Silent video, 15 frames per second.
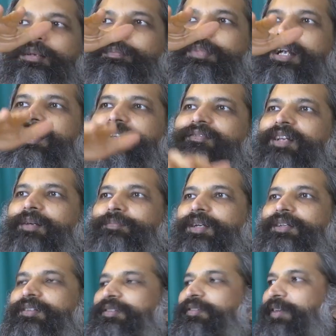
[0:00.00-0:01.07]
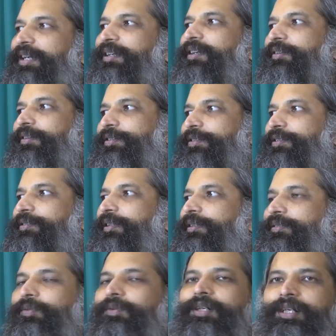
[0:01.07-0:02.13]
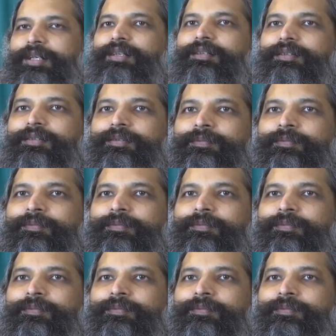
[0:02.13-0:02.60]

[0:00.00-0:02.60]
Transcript: by development of the vital consciousness only.